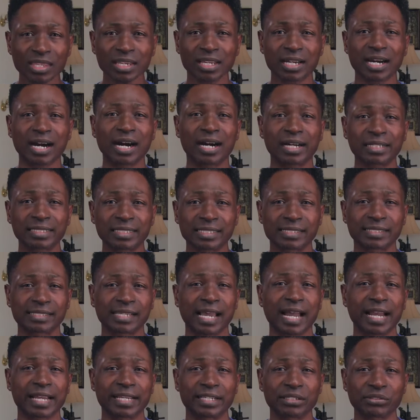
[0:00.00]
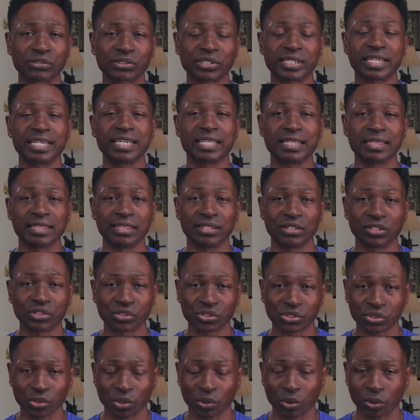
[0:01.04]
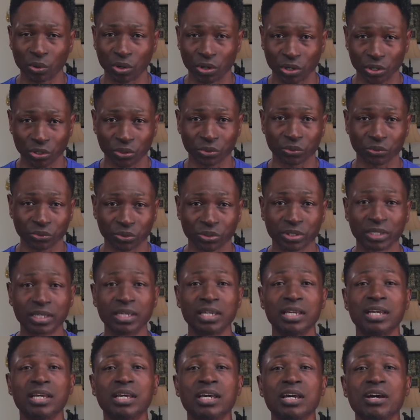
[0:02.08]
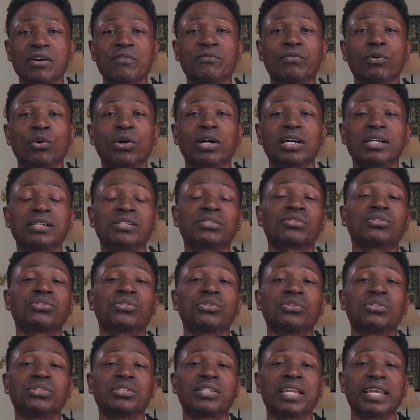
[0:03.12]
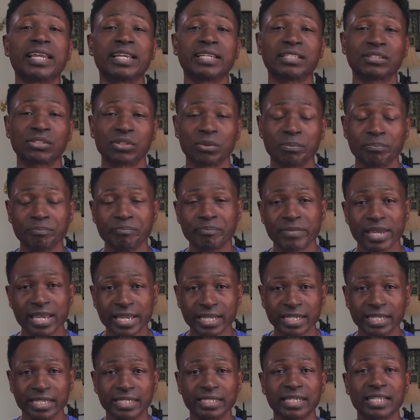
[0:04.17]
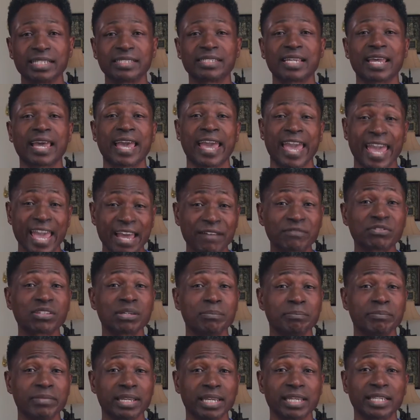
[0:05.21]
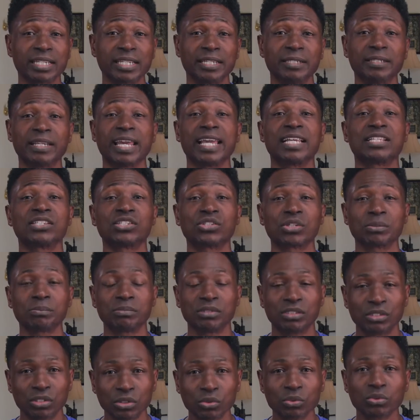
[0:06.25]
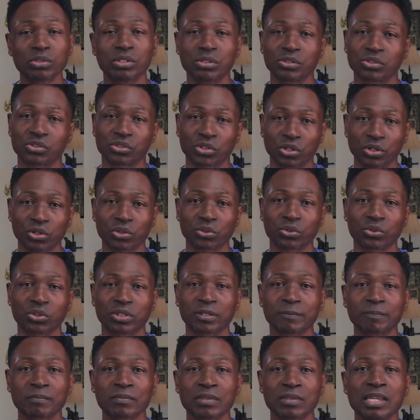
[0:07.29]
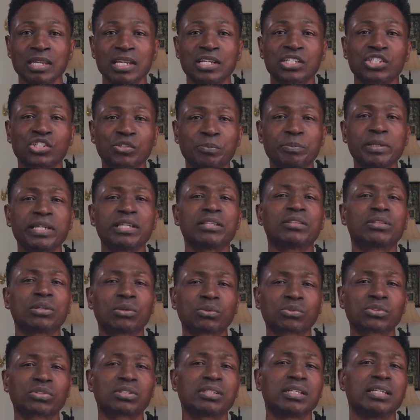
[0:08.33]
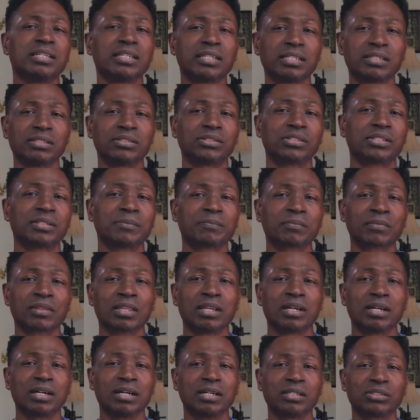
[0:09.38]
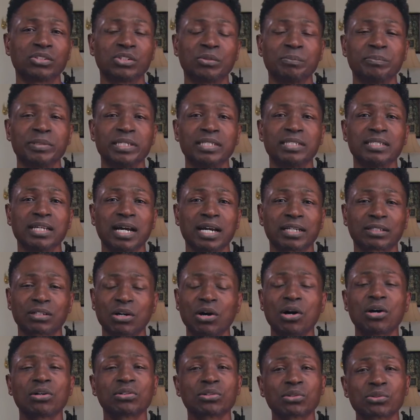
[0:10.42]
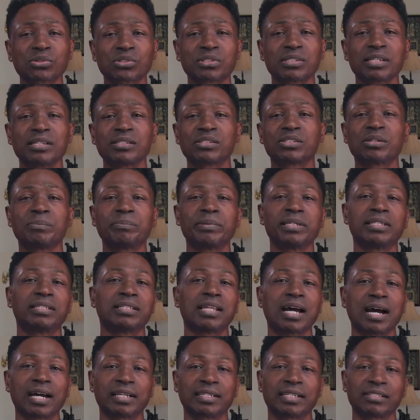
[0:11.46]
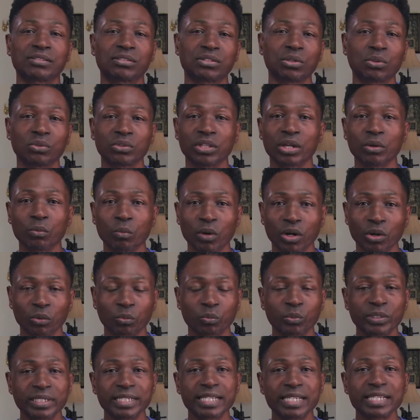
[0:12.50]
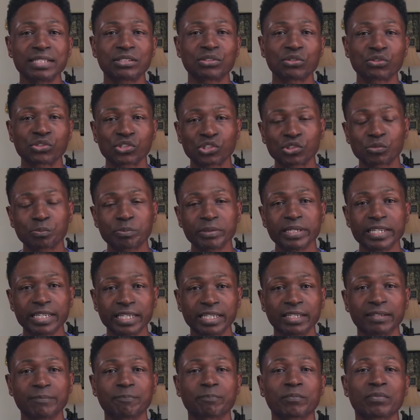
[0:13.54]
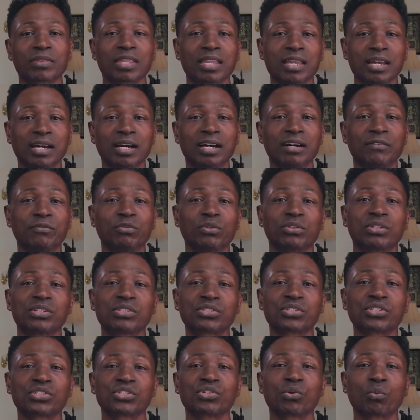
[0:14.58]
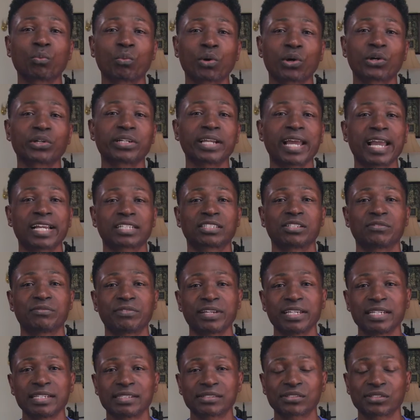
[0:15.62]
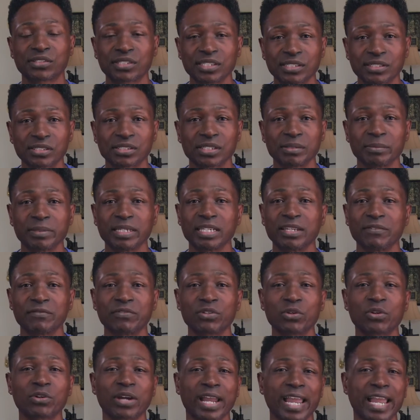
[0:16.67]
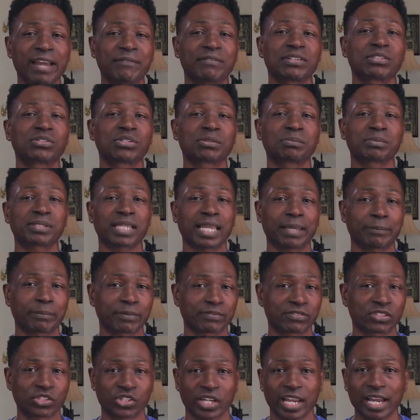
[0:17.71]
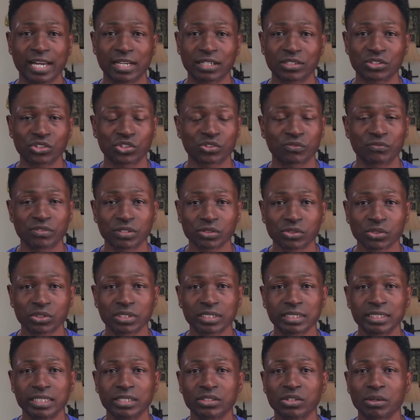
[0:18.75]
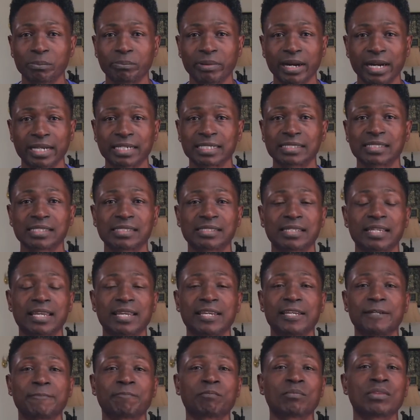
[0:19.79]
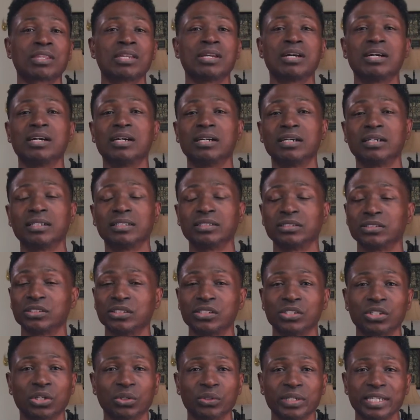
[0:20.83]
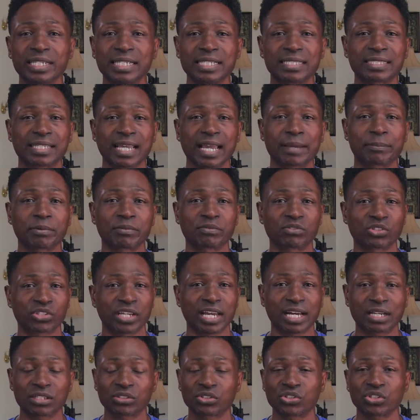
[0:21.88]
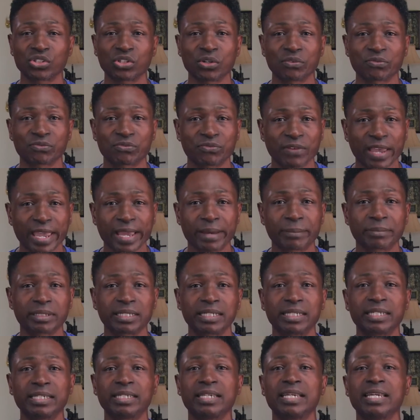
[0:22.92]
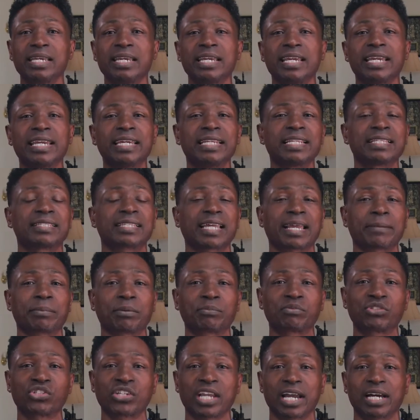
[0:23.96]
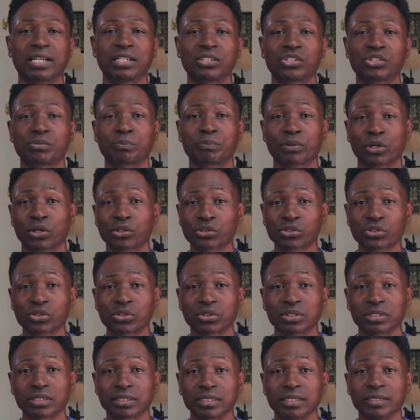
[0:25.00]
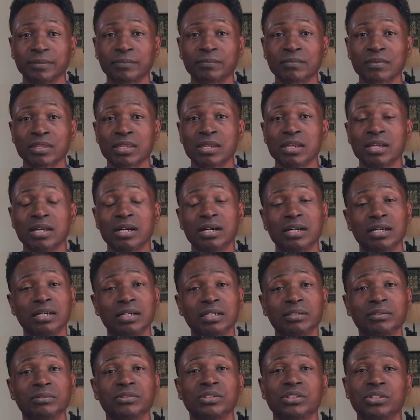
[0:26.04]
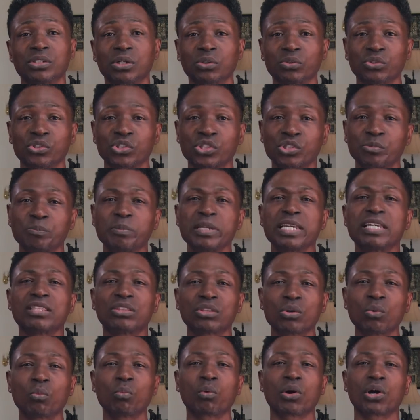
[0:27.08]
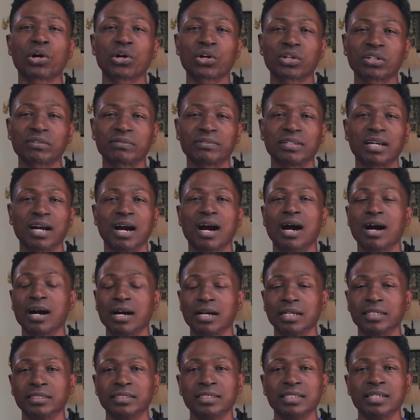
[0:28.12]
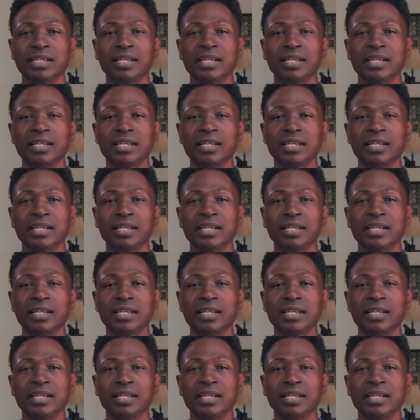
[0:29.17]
God desires in this earth for us to take dominion and to have dominion and subdue this earth. Speak those things uh, to be not. Call those things to be not as though they were. We need to speak. Uh, for this is a word activated system. And if you're having some type of challenge physically in your body today, uh, you know, any type of challenge in your family, any type of challenge personally, uh, you know, you speak the word of God.